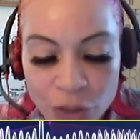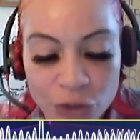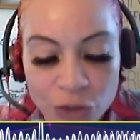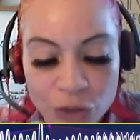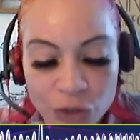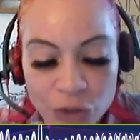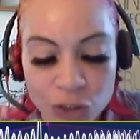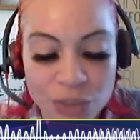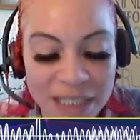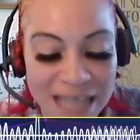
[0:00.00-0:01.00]
the
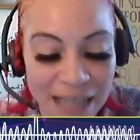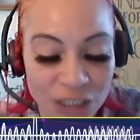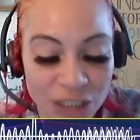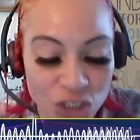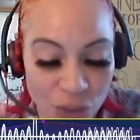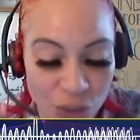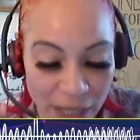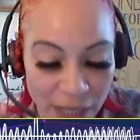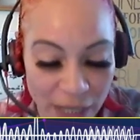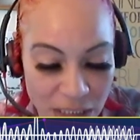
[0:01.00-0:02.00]
2 teen talent
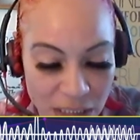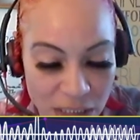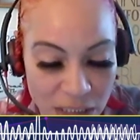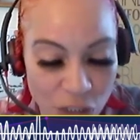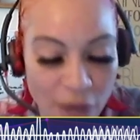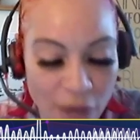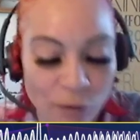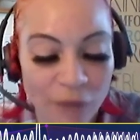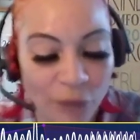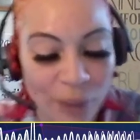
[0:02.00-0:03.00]
showcases. So you
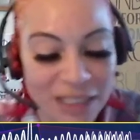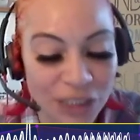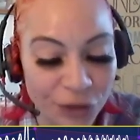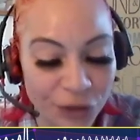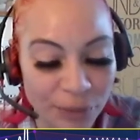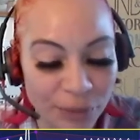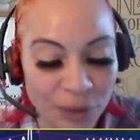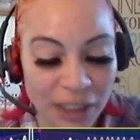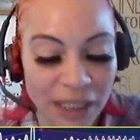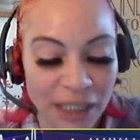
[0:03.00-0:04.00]
have one for what, senior
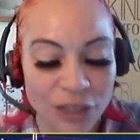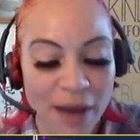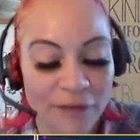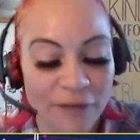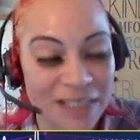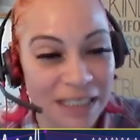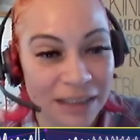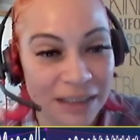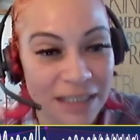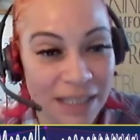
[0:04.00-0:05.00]
community, and then you have a
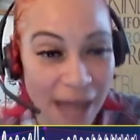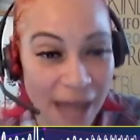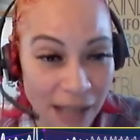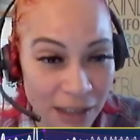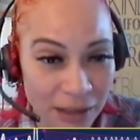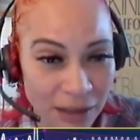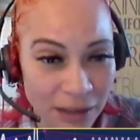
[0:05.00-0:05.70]
teen, is it gala?